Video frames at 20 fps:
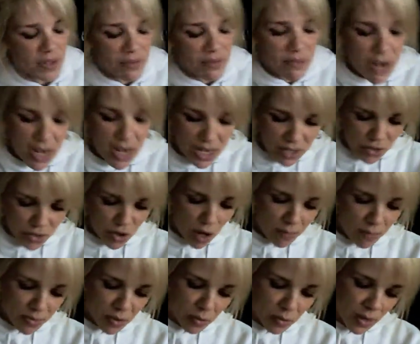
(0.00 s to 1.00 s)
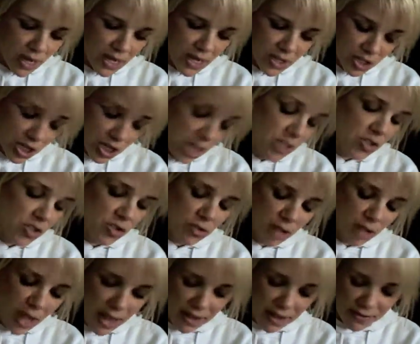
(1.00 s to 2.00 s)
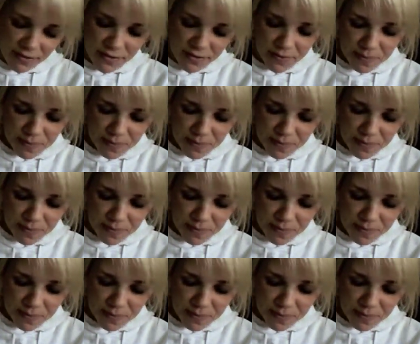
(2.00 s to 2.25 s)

right? Drop the weight, change your life.